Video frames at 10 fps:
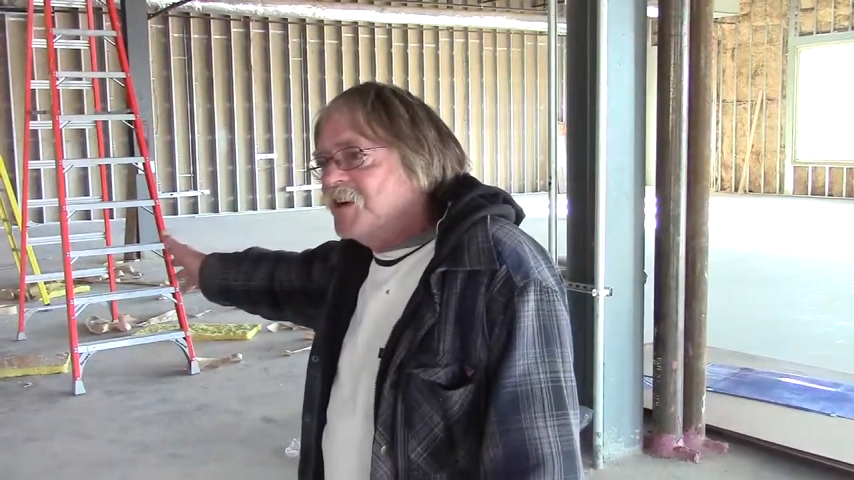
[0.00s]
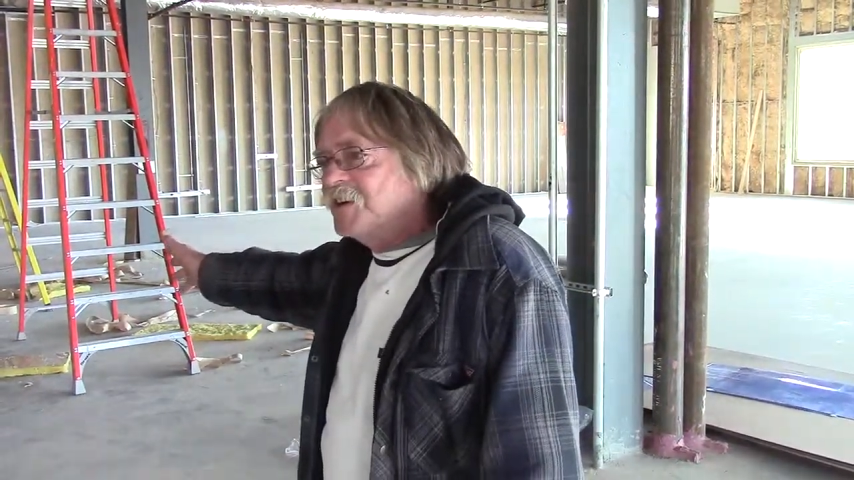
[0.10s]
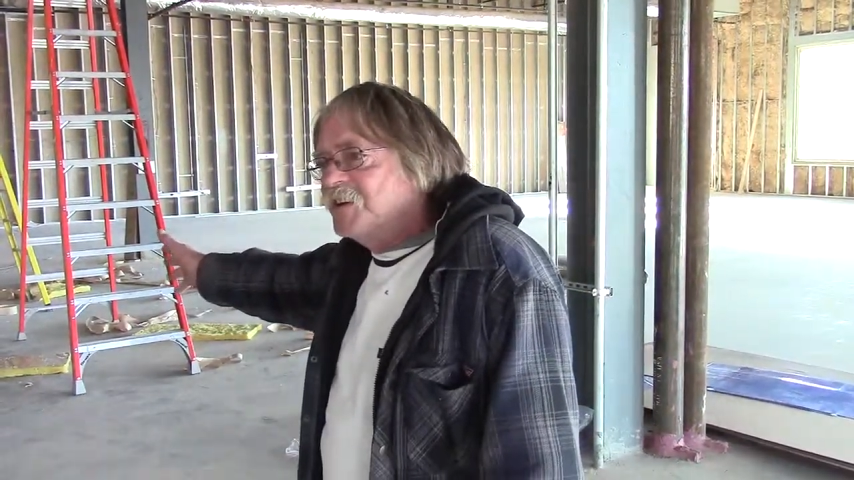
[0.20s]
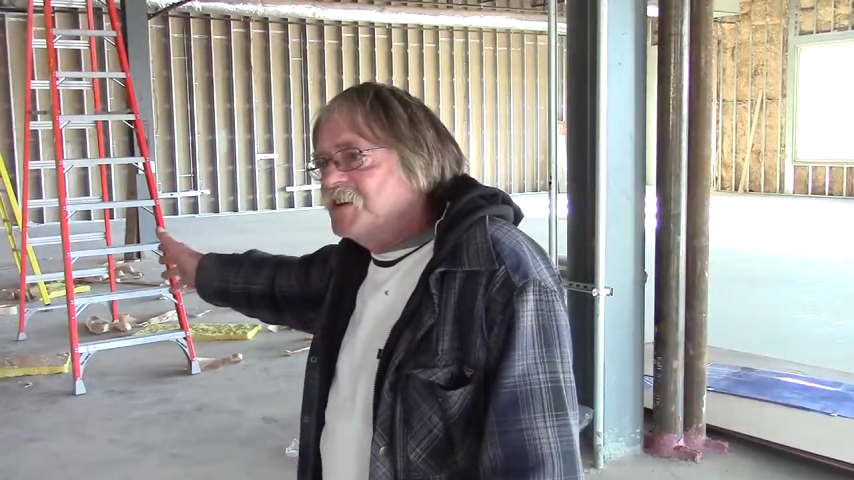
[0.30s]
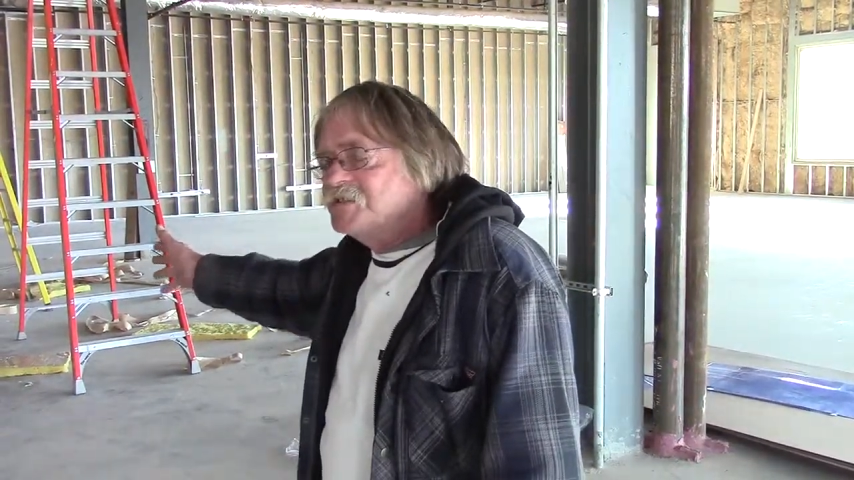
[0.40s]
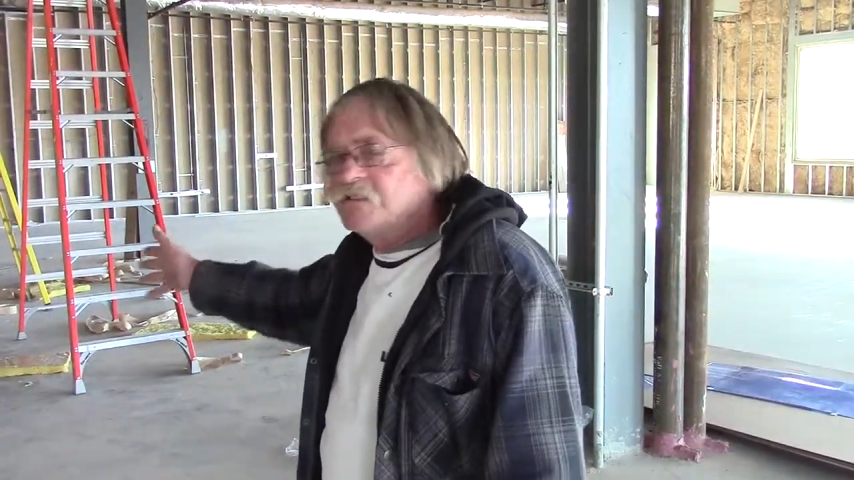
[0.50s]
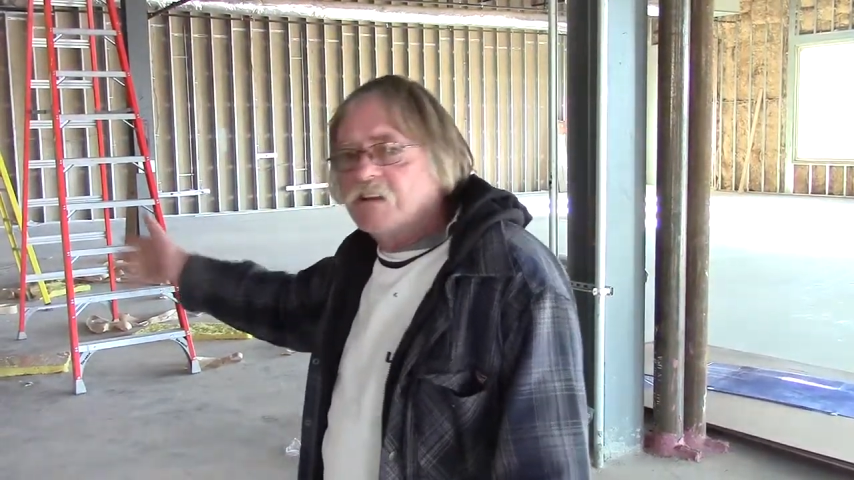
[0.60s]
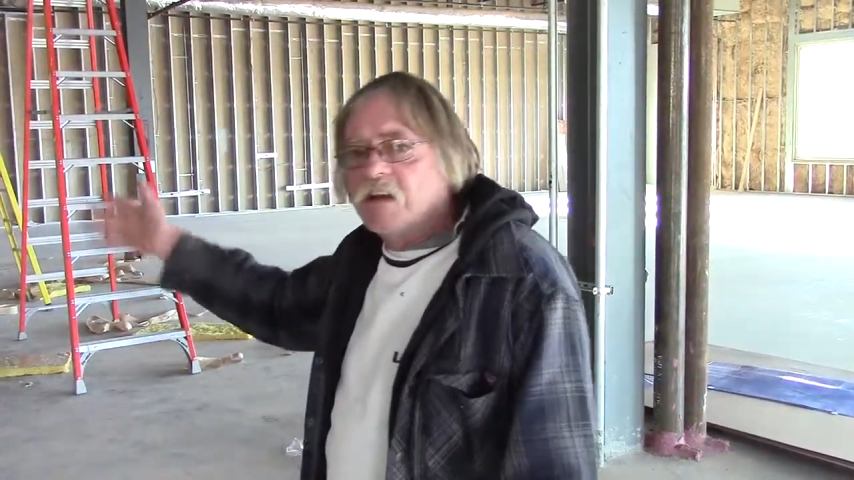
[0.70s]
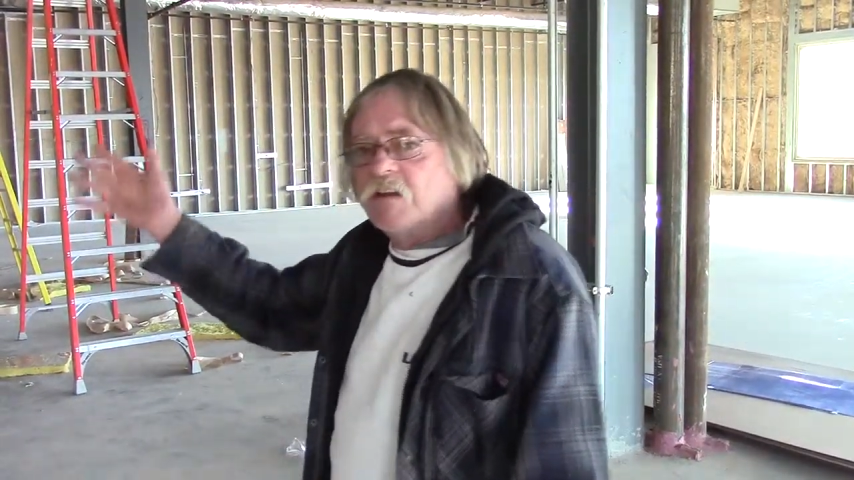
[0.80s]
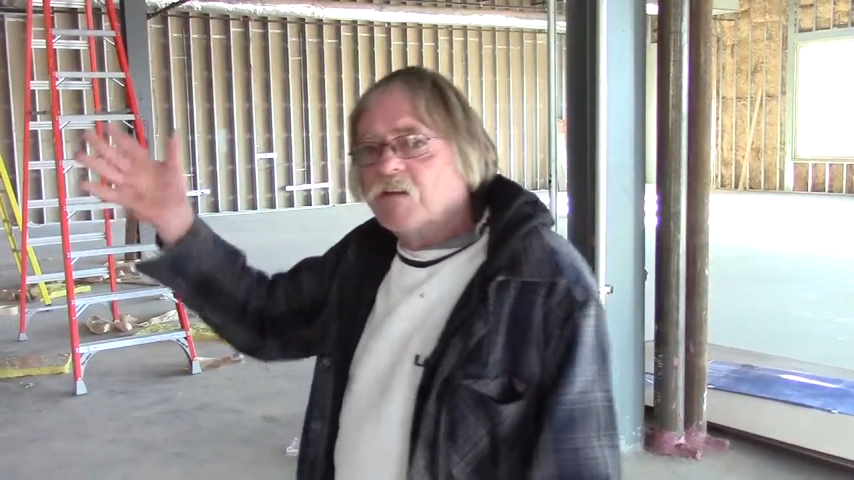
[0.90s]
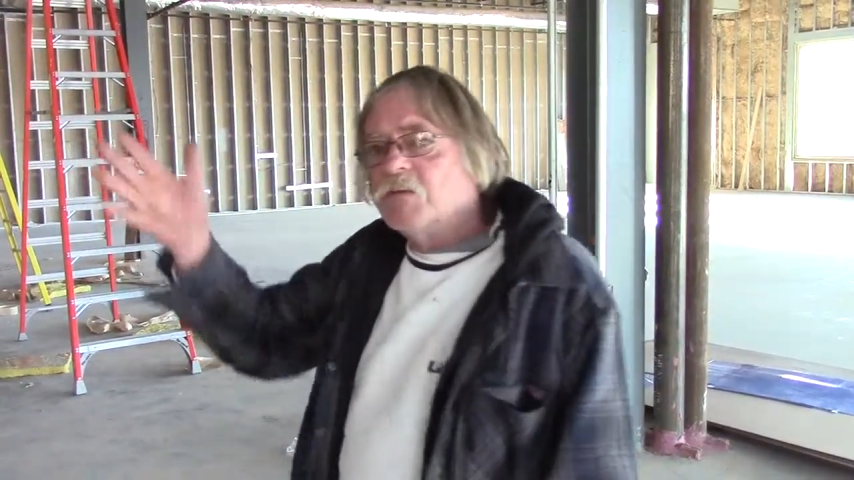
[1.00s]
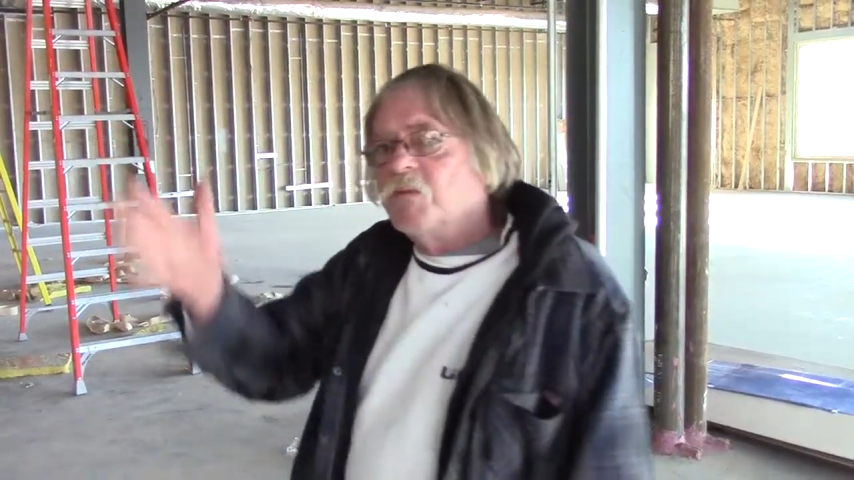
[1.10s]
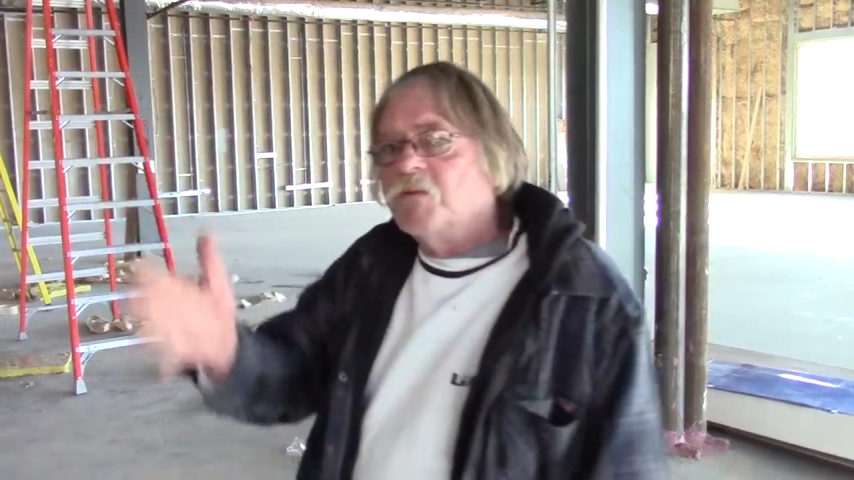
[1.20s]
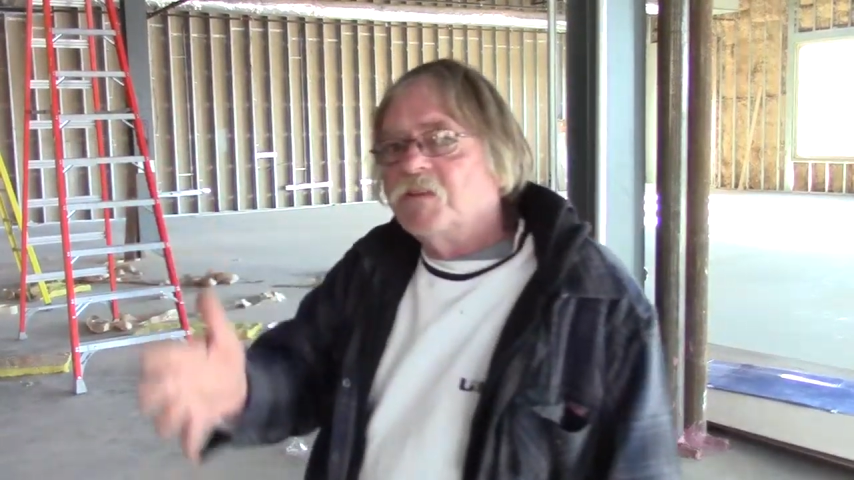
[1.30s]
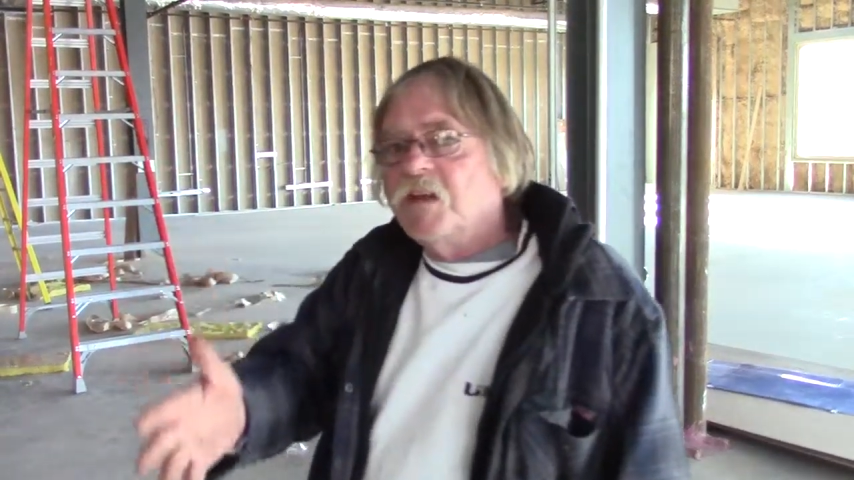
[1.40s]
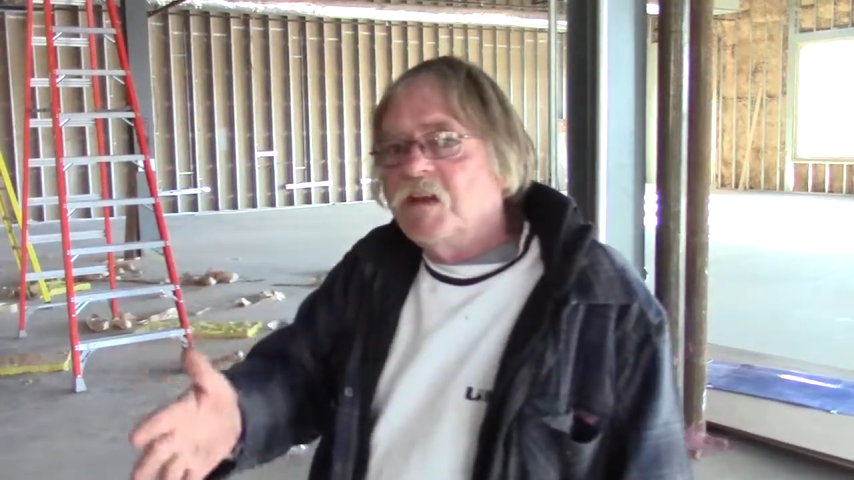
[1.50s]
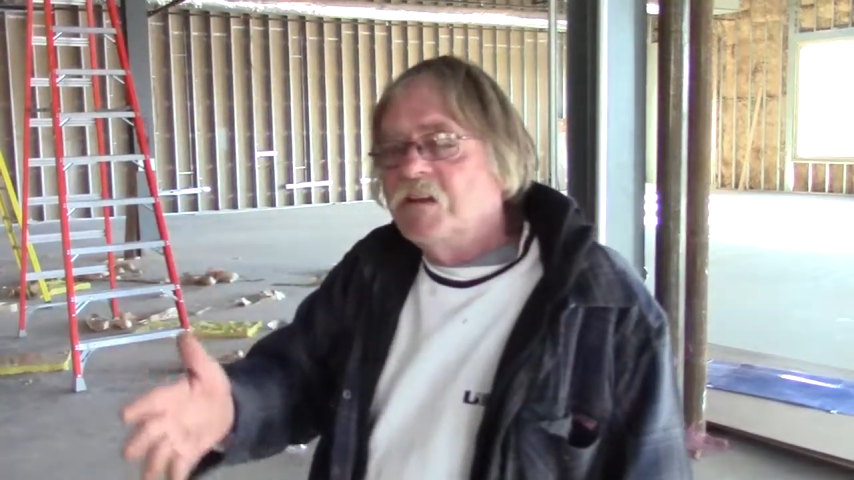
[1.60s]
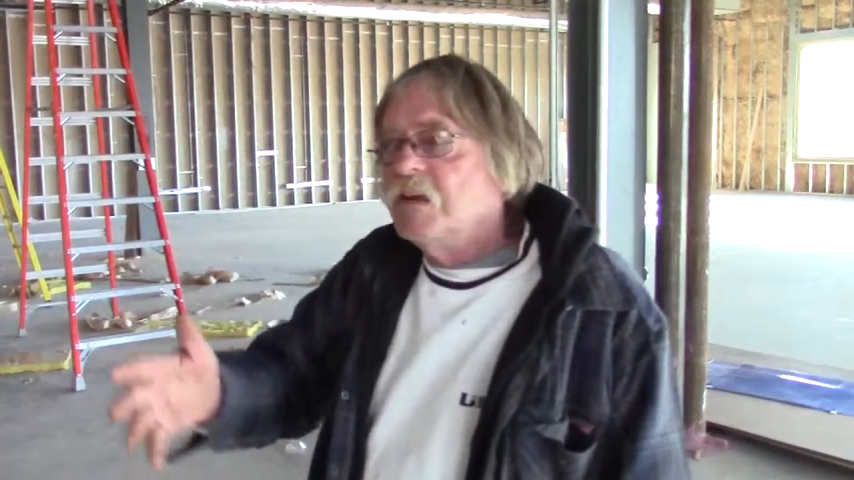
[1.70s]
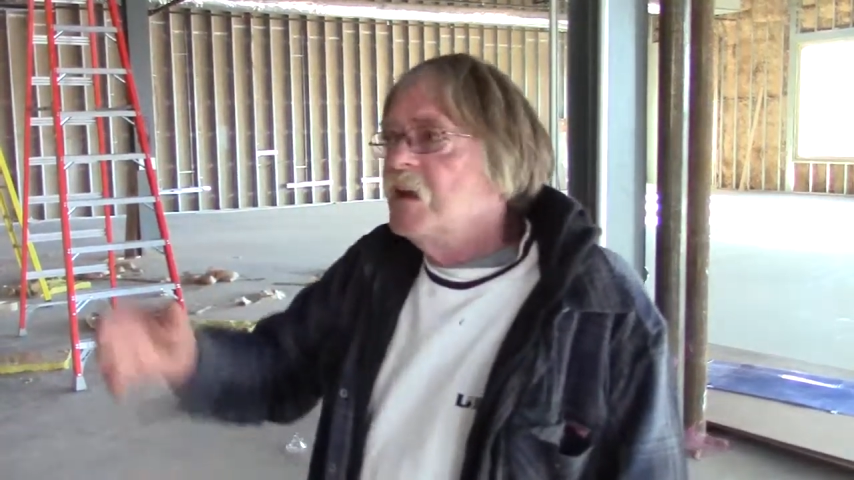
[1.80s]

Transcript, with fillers: conditioning, another won't heat,